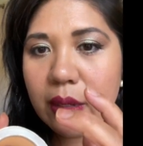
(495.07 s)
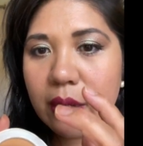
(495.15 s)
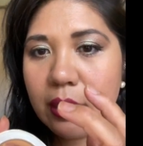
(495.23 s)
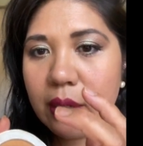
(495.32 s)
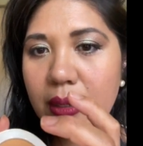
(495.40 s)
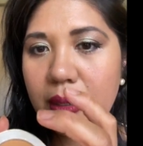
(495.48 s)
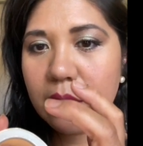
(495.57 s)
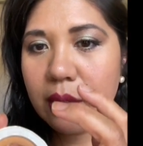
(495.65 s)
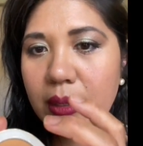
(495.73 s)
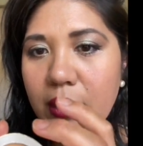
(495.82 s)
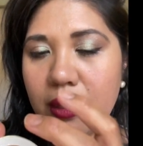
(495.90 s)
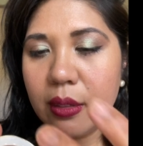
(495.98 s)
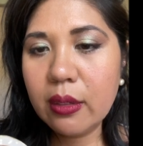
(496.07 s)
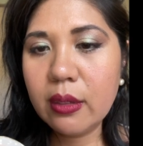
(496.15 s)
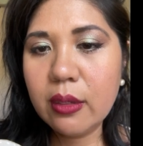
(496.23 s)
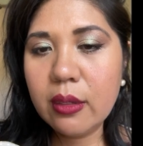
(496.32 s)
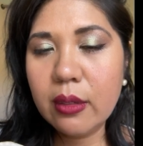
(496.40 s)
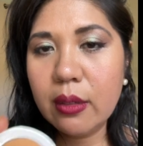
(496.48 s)

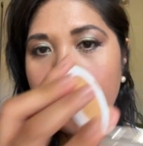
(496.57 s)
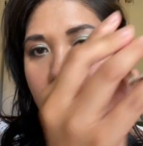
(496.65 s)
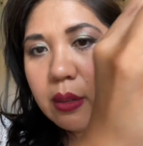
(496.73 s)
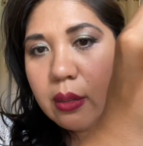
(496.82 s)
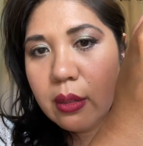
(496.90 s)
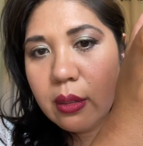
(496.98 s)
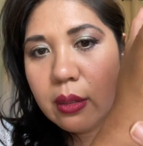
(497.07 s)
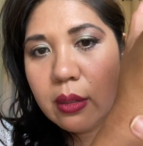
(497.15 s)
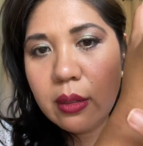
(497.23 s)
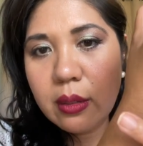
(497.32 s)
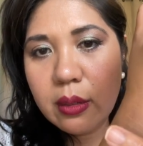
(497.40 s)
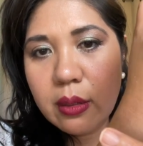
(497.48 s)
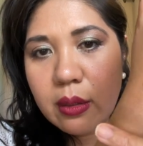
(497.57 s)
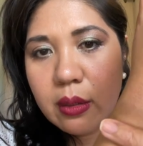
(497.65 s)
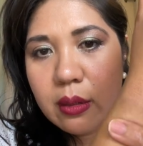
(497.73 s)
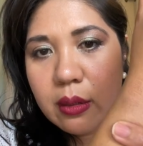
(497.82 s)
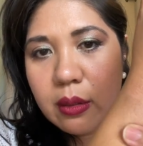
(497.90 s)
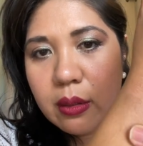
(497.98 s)

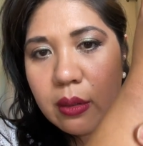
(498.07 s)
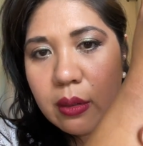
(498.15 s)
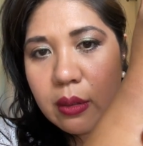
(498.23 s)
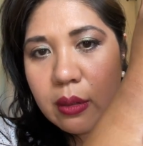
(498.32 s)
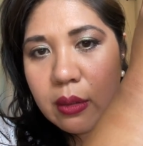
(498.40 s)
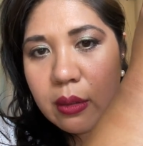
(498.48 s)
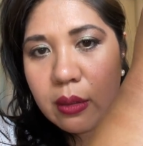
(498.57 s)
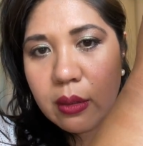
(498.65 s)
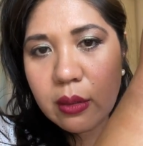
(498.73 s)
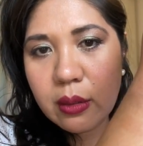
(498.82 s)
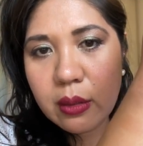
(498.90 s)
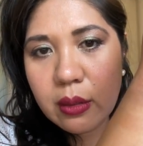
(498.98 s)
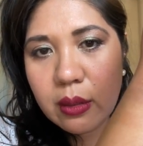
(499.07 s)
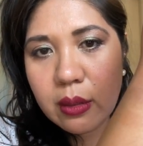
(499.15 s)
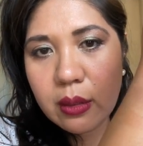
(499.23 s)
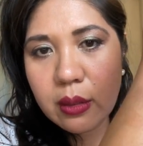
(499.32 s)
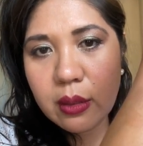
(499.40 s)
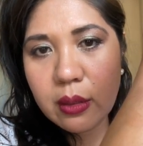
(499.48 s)

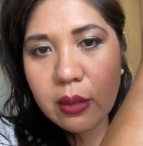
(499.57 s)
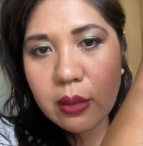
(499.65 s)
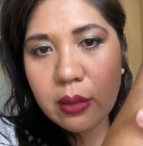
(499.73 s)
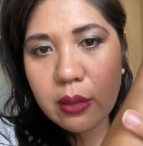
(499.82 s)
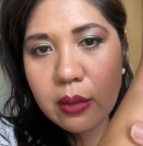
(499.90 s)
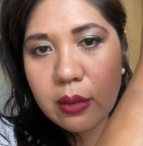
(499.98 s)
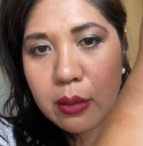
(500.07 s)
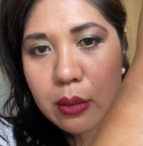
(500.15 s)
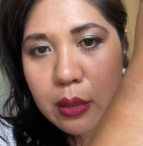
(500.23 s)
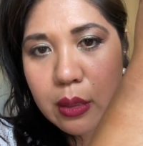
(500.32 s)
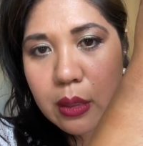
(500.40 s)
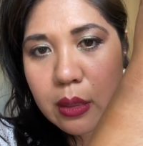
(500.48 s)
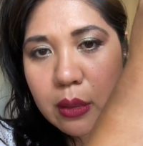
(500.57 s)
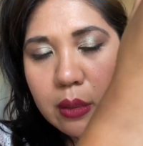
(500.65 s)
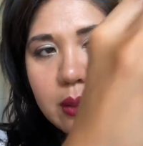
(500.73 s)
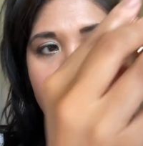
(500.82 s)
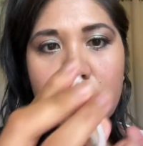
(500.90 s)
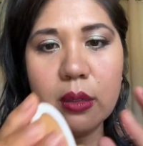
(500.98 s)

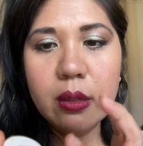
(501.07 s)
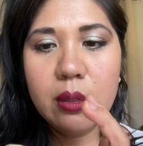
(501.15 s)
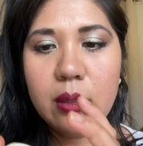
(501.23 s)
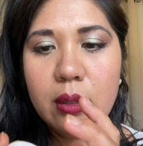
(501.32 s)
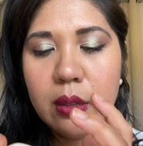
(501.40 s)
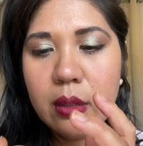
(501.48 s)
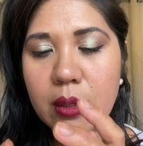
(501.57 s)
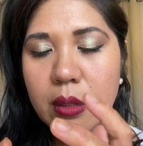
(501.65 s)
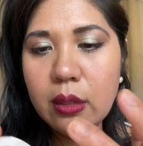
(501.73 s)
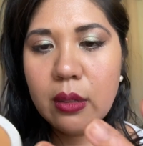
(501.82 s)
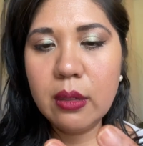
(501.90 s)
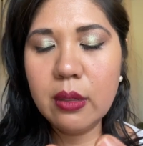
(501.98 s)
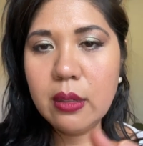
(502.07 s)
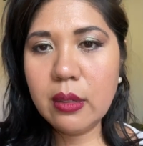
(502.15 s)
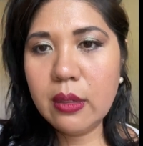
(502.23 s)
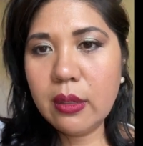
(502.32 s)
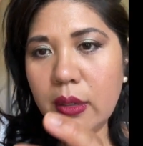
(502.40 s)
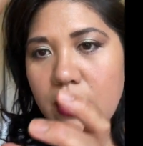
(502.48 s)

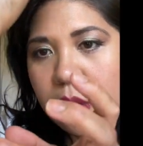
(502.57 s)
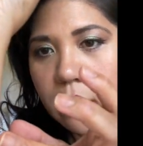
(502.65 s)
(silence)